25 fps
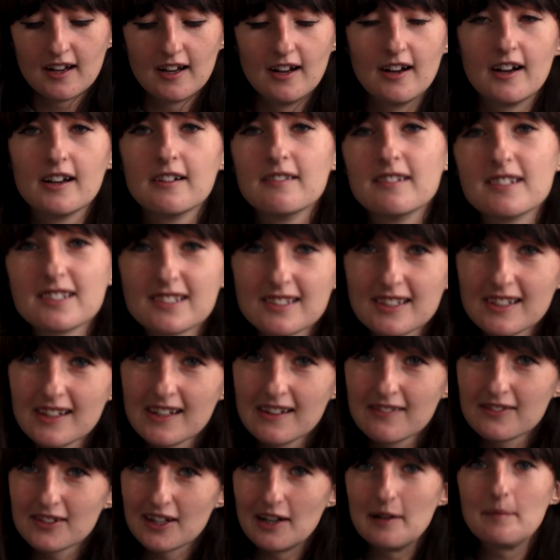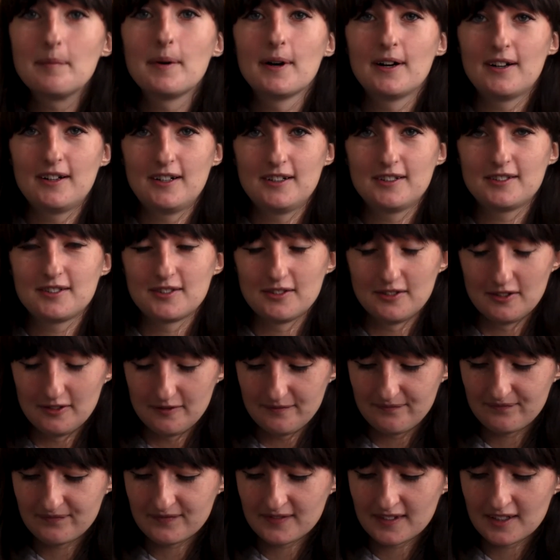I received a
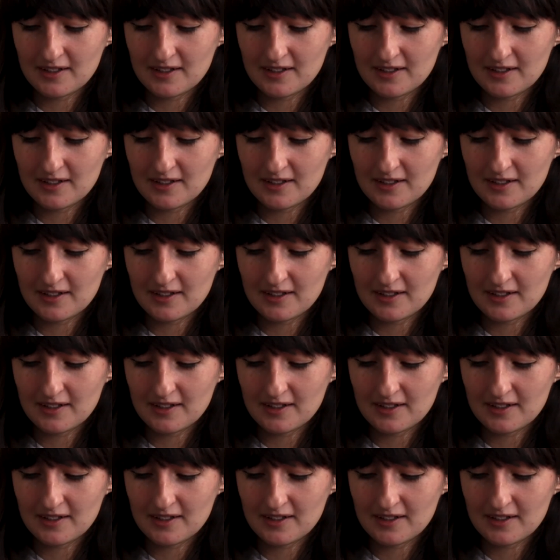parcel